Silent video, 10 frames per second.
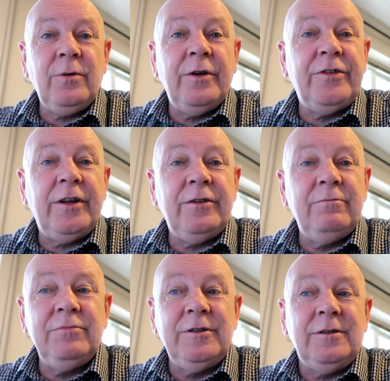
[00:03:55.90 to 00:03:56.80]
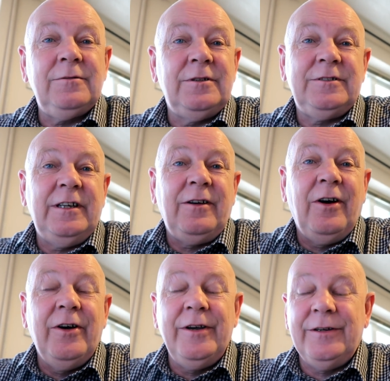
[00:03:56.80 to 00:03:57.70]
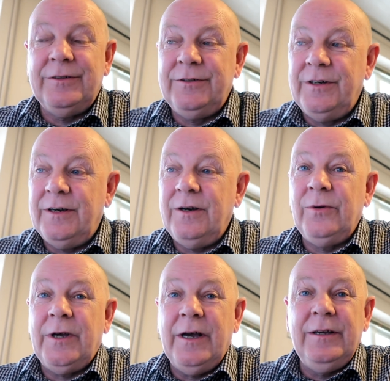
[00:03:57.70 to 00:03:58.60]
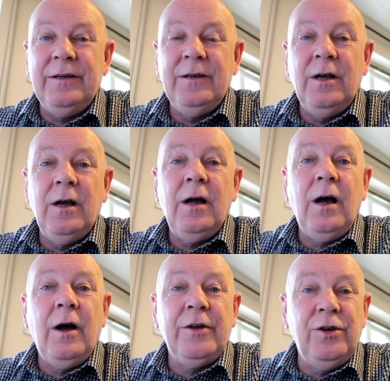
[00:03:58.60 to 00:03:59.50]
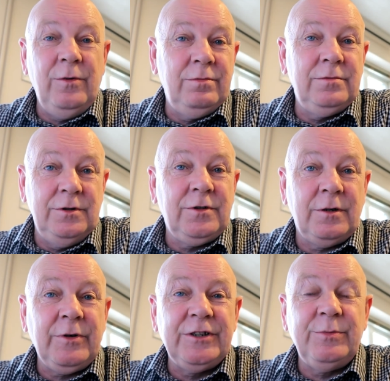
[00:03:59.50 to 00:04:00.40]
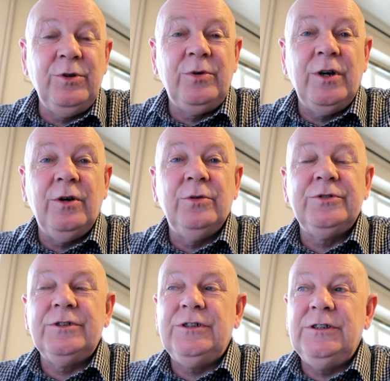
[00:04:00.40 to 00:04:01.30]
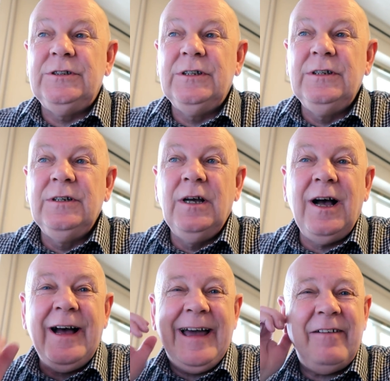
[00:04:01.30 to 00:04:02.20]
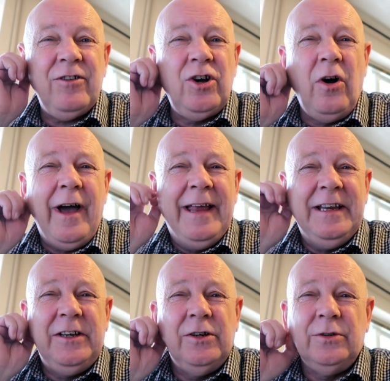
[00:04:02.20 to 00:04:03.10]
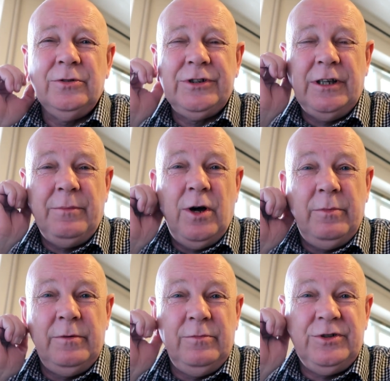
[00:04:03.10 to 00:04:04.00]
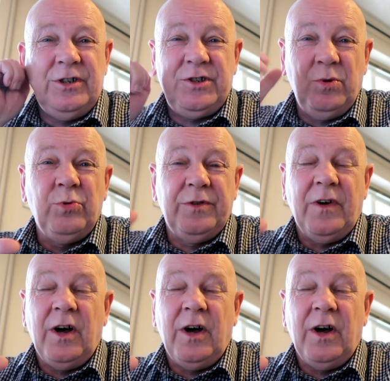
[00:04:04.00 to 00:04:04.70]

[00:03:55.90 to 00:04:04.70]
I said, hi and okay. Are you gonna bring some new girls? And she's, I haven't got any girls at the moment, was a sort of